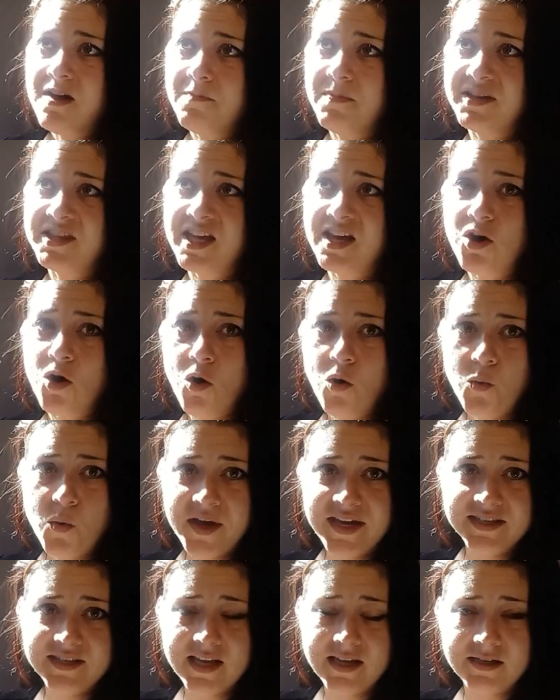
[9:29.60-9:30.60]
but they
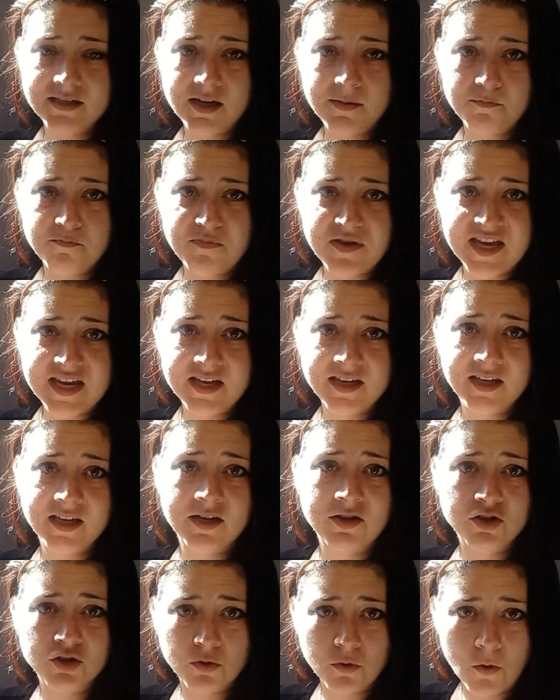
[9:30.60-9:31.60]
always end up being
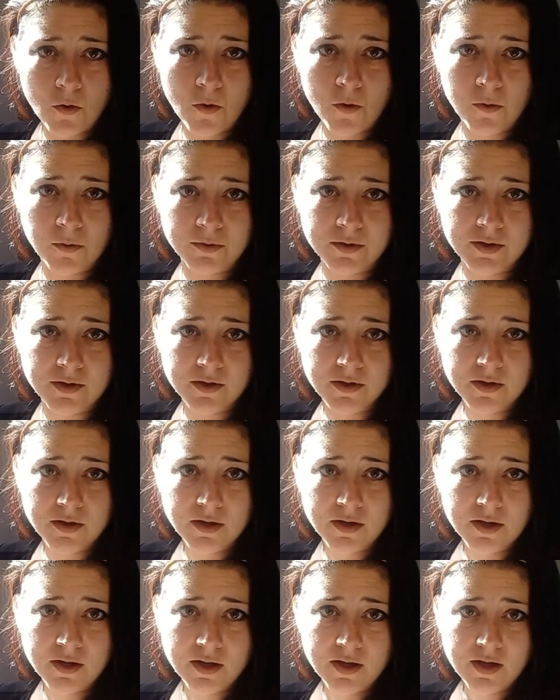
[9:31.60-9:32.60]
controlled
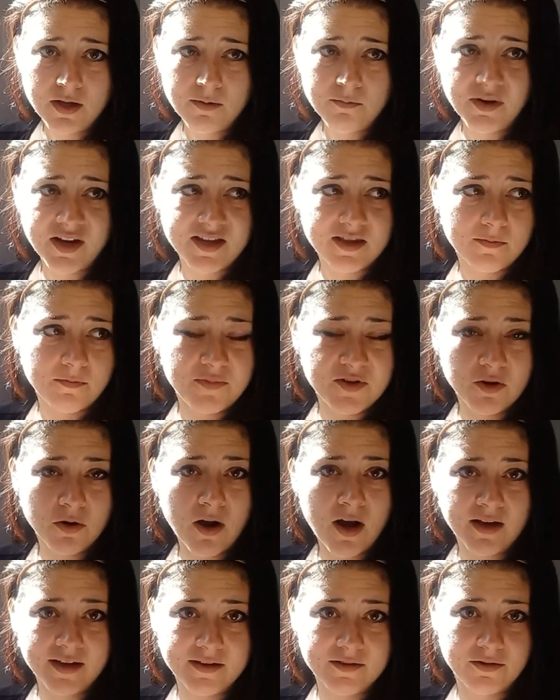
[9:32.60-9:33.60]
by the
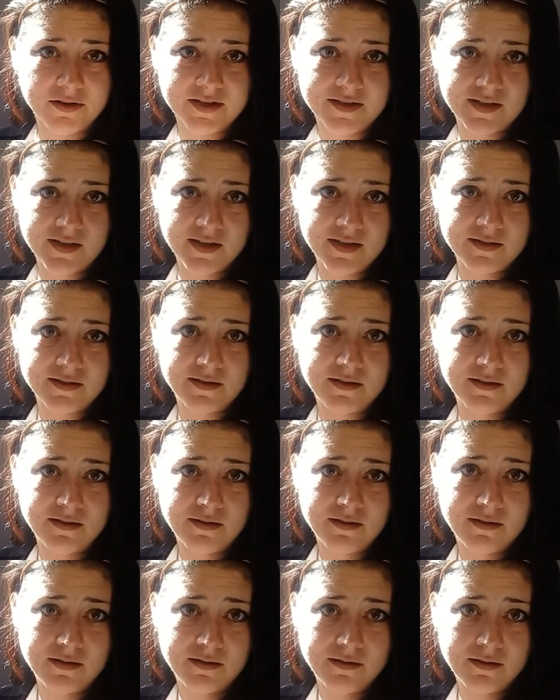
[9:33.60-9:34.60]
bureaucracies.
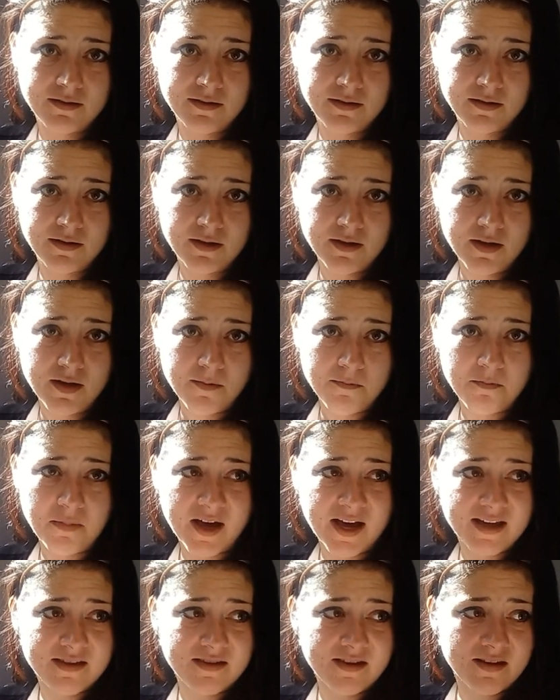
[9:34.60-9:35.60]

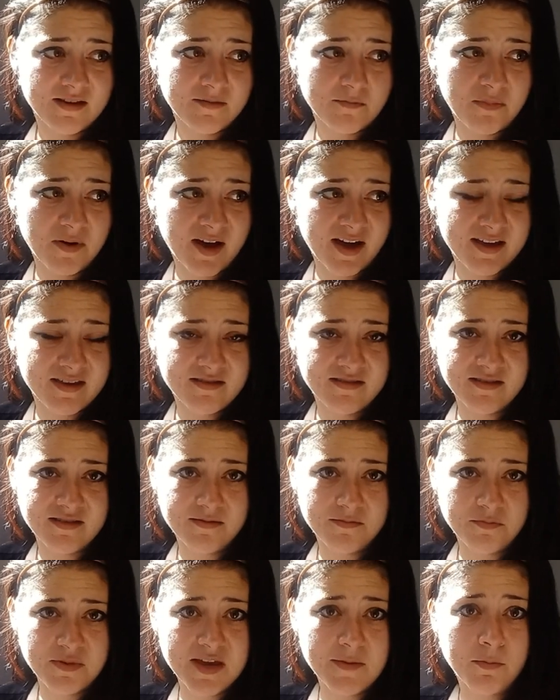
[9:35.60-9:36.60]
By the, by
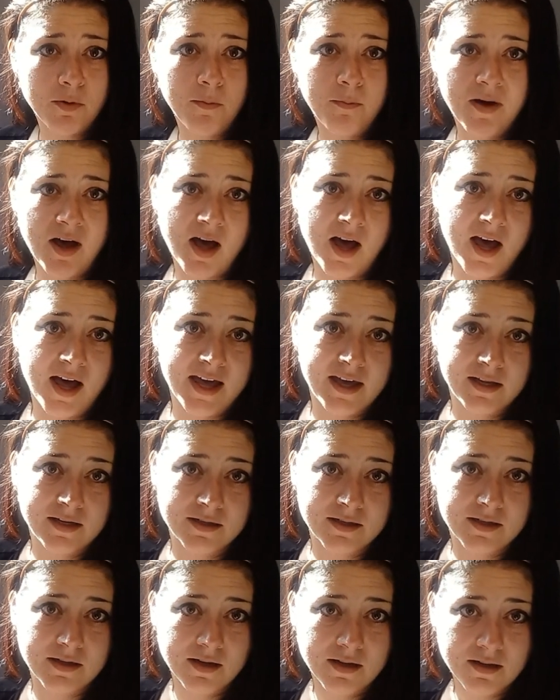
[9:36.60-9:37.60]
the people
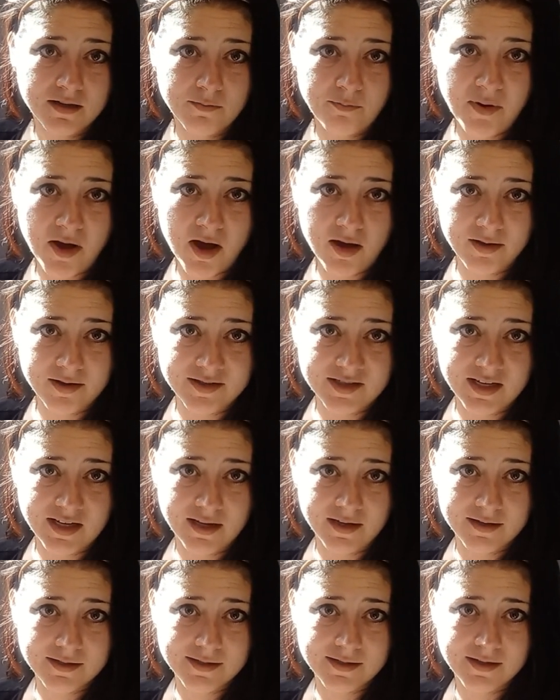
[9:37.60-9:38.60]
behind the
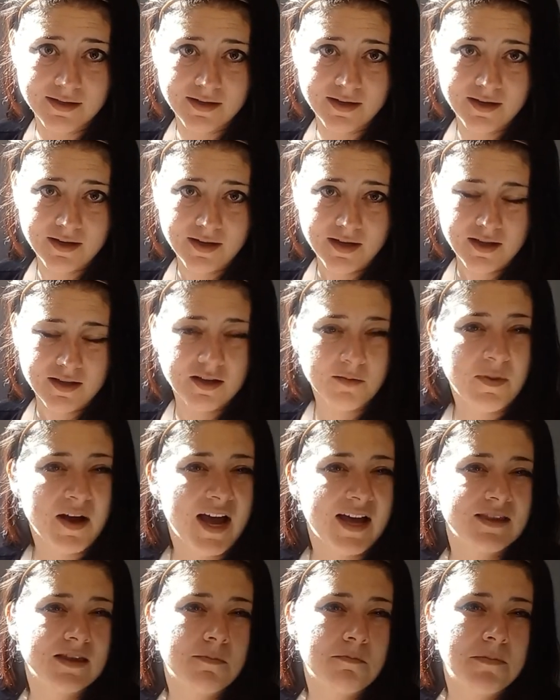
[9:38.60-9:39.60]
politics. They're
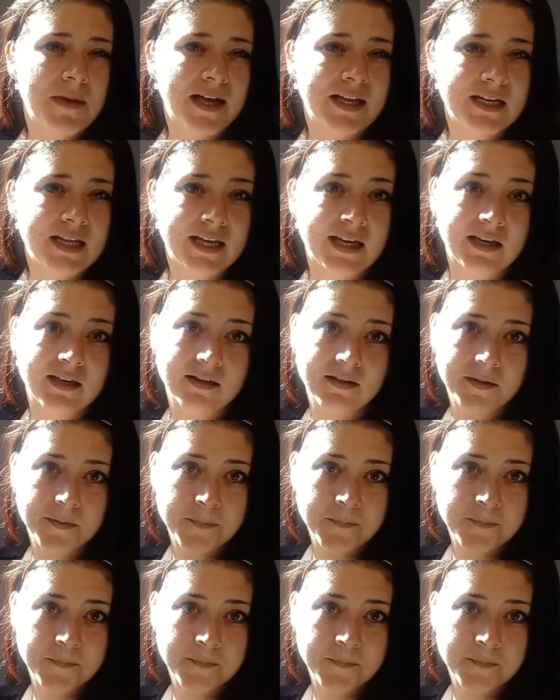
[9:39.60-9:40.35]
behind the money.